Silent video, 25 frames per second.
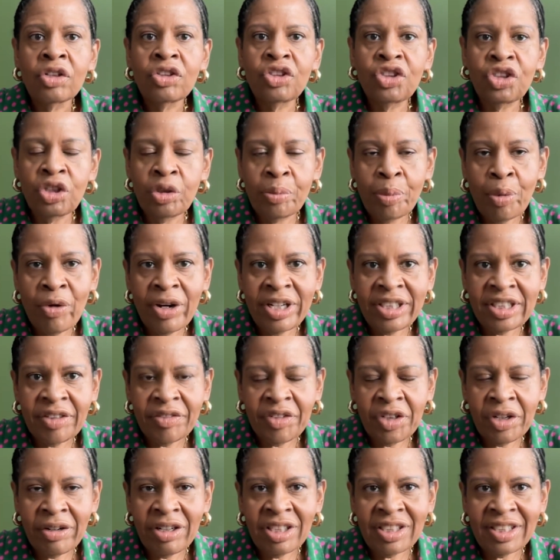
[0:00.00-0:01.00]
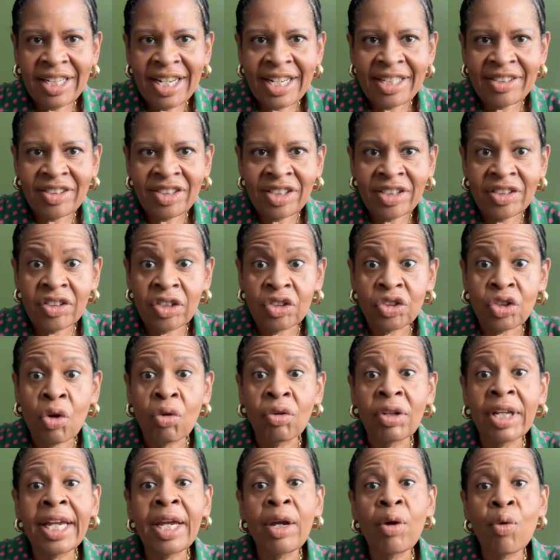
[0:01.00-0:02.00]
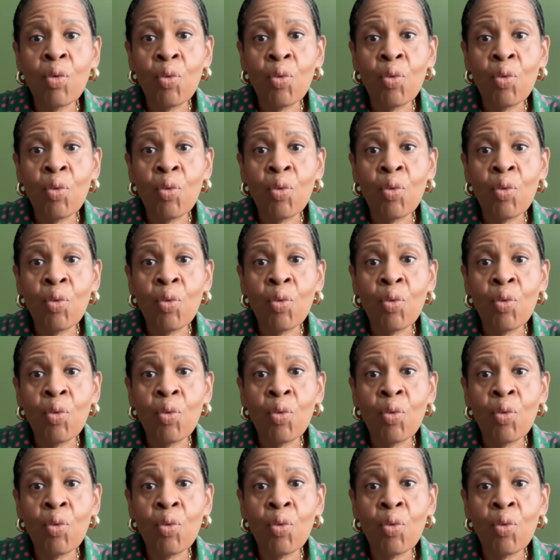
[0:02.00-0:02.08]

2 points of your intestines, there's only